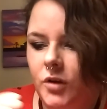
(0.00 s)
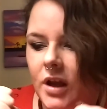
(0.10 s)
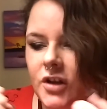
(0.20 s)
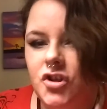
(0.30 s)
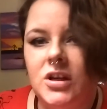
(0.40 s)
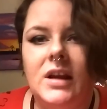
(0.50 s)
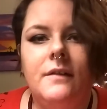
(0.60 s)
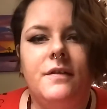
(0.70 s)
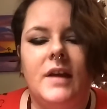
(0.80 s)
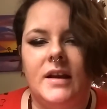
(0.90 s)

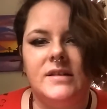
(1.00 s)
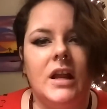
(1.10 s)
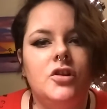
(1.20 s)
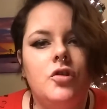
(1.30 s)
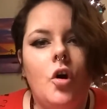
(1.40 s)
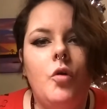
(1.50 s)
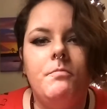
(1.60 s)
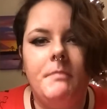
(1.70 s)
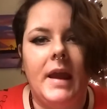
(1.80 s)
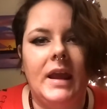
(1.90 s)
achieve things. And no
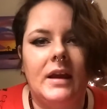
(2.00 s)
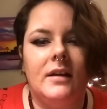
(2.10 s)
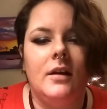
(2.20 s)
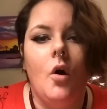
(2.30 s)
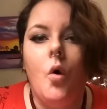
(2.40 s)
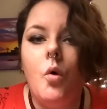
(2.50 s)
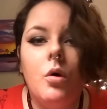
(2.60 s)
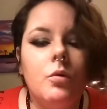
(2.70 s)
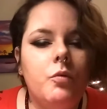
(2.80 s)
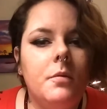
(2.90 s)
man
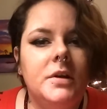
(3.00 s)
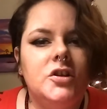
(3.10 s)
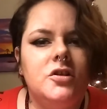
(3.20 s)
or woman